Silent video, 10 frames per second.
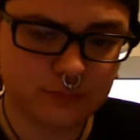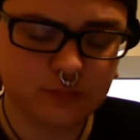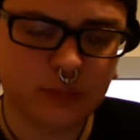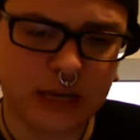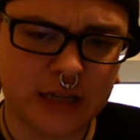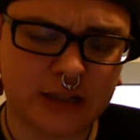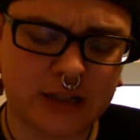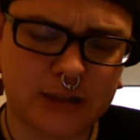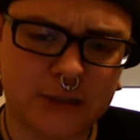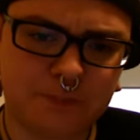And
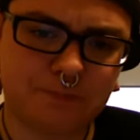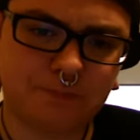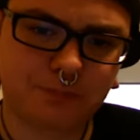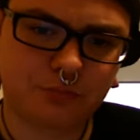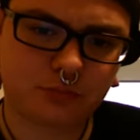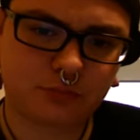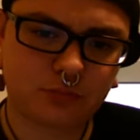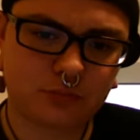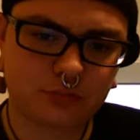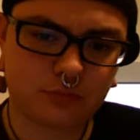um,
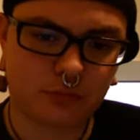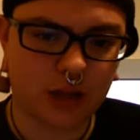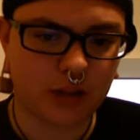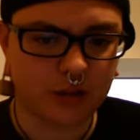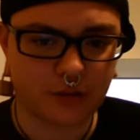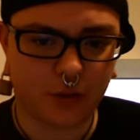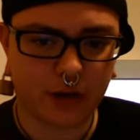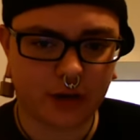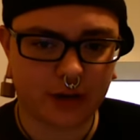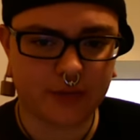I love going
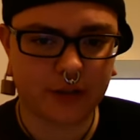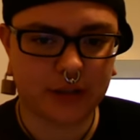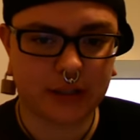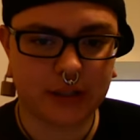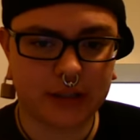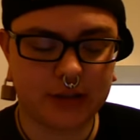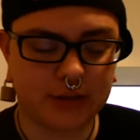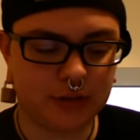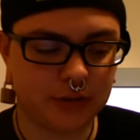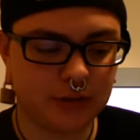out. I feel like I need
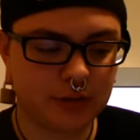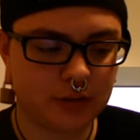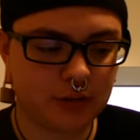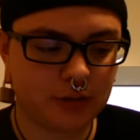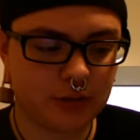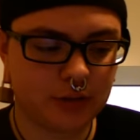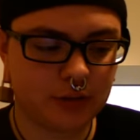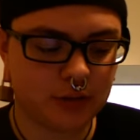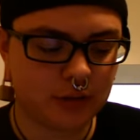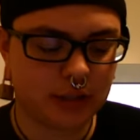to.
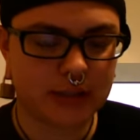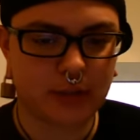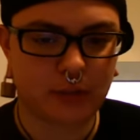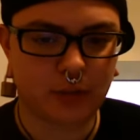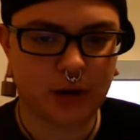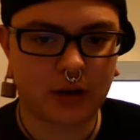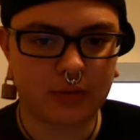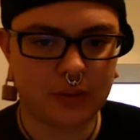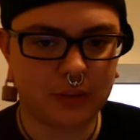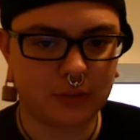Last time I went out,
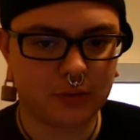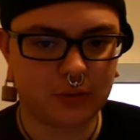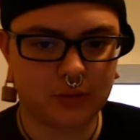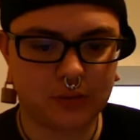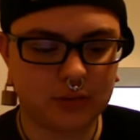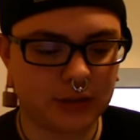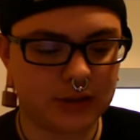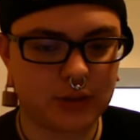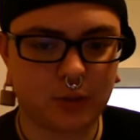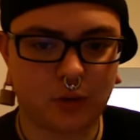people like
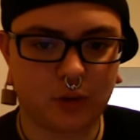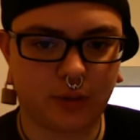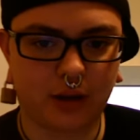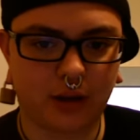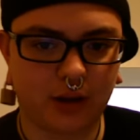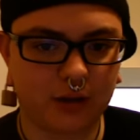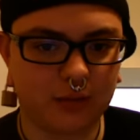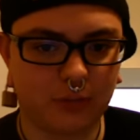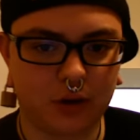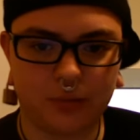swarmed me,
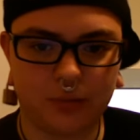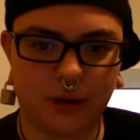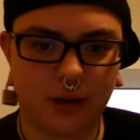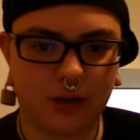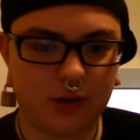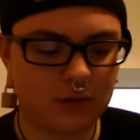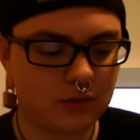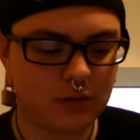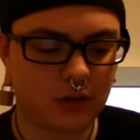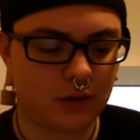mauled me.
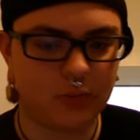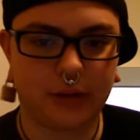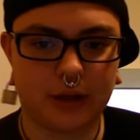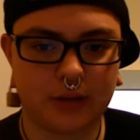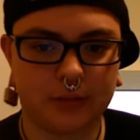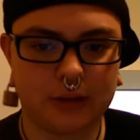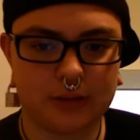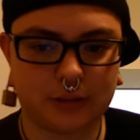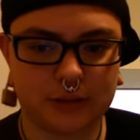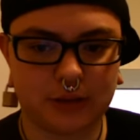Everybody hella missed
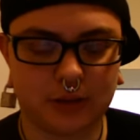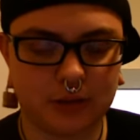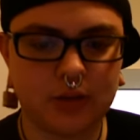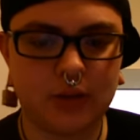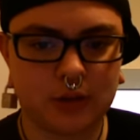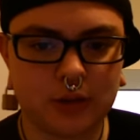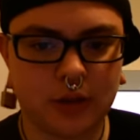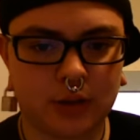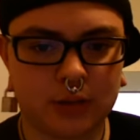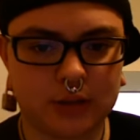me, so
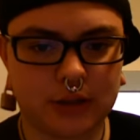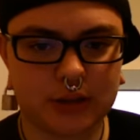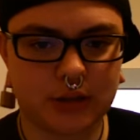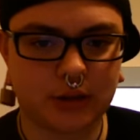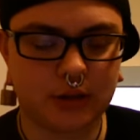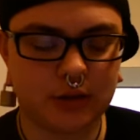it was good to know.